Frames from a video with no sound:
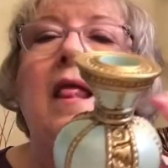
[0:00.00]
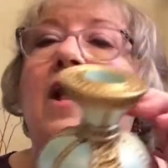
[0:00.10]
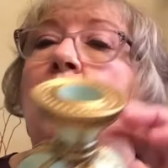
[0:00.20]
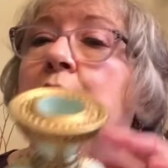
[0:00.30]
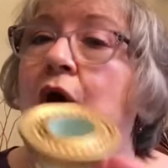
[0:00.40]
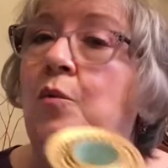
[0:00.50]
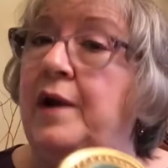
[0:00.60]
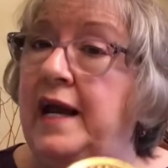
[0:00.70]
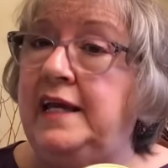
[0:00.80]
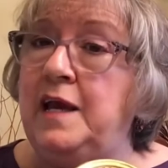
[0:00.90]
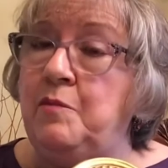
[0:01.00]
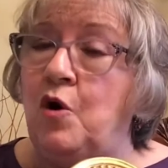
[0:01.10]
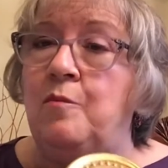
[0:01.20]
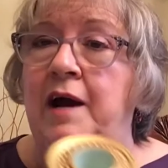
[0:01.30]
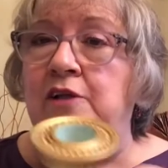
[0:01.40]
Well, when I came
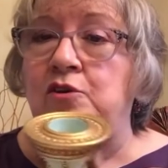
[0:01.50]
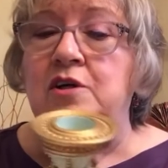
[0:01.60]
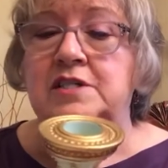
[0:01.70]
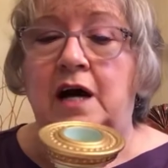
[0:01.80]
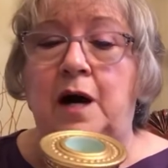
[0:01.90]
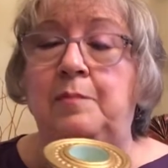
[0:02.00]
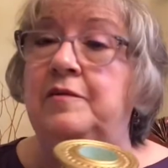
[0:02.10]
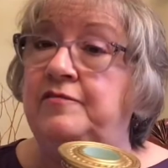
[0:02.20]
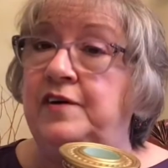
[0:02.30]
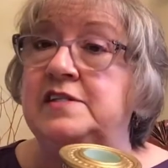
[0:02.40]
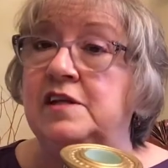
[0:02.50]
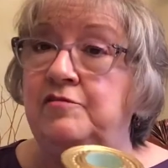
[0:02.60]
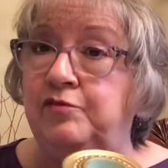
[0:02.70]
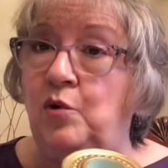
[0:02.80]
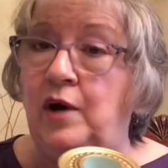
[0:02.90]
home, I looked up Fitz and
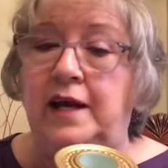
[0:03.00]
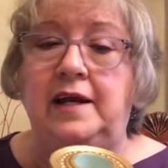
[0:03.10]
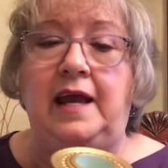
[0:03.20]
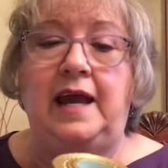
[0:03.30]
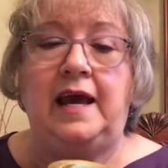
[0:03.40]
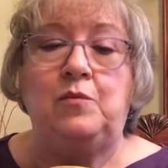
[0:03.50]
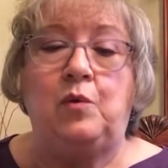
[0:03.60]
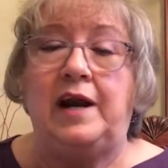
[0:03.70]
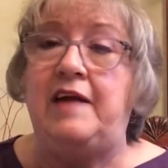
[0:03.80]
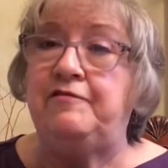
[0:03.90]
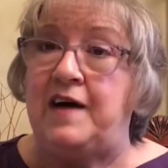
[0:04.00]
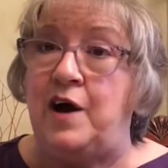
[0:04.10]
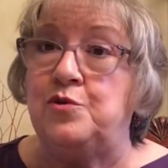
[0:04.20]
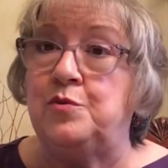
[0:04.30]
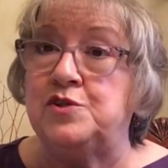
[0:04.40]
Floyd. And what I
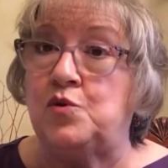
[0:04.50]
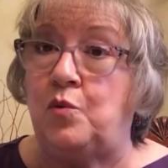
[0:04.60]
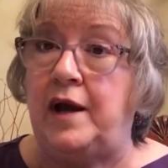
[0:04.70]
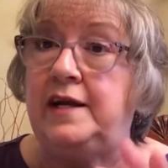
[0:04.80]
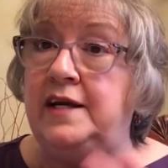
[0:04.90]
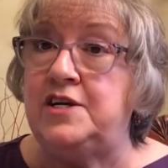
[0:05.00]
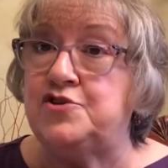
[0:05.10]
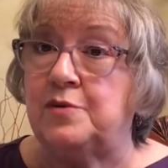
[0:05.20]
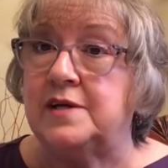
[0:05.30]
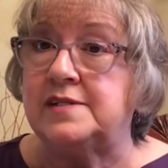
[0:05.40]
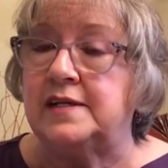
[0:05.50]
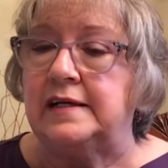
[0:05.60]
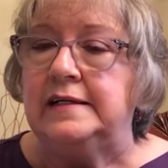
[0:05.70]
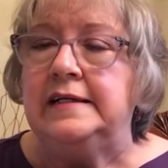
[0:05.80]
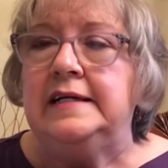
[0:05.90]
found was quite interesting.
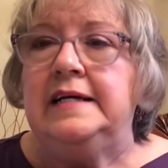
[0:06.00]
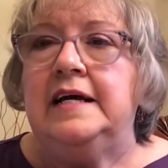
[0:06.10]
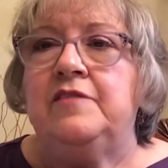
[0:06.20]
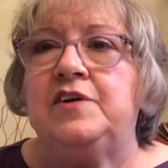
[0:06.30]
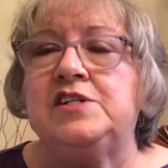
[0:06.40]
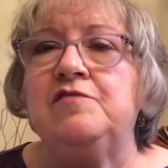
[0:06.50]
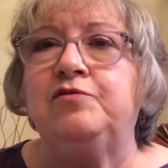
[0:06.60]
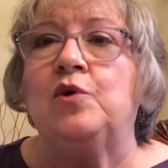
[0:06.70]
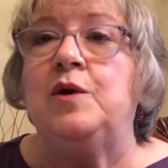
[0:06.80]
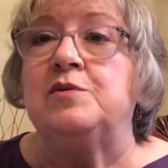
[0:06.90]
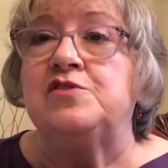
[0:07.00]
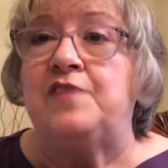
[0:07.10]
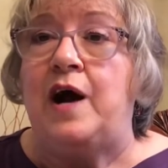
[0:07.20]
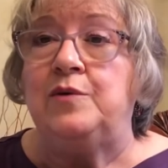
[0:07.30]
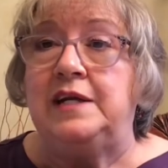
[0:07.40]
Fitz and Floyd was
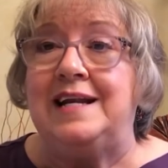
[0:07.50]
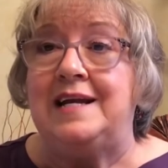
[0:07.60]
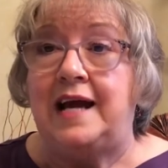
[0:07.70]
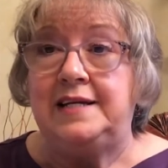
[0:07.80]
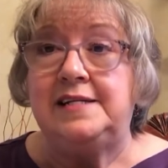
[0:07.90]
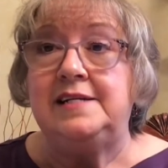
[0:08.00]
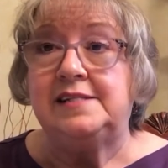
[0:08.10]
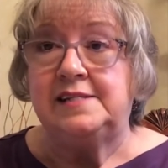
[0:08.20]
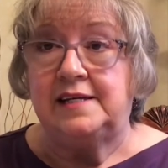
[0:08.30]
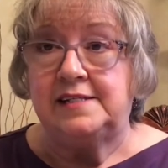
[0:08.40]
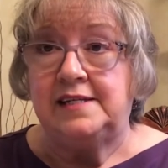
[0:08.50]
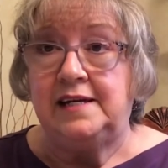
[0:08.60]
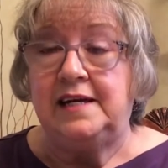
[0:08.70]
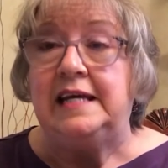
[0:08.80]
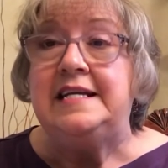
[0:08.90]
founded in
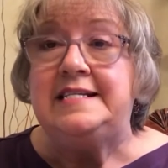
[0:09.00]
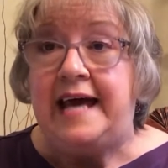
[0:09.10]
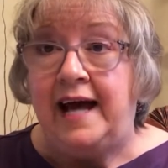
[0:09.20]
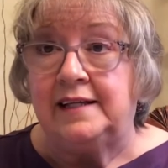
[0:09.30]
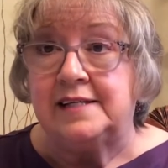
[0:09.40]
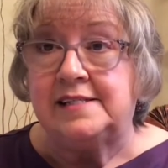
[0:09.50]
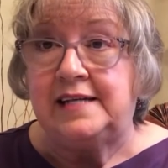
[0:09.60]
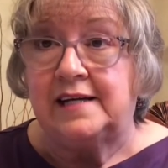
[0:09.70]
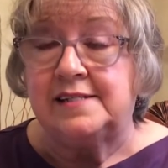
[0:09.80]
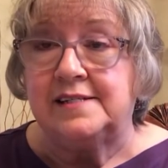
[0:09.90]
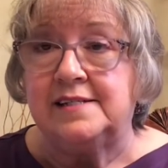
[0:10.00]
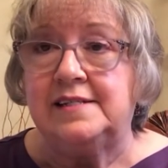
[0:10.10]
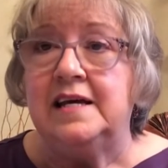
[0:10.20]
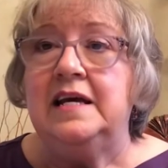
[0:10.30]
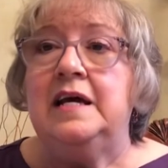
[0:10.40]
1960 in Dallas, Texas,
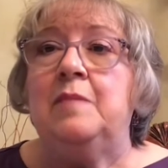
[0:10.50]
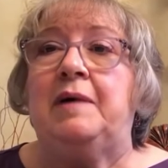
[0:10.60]
by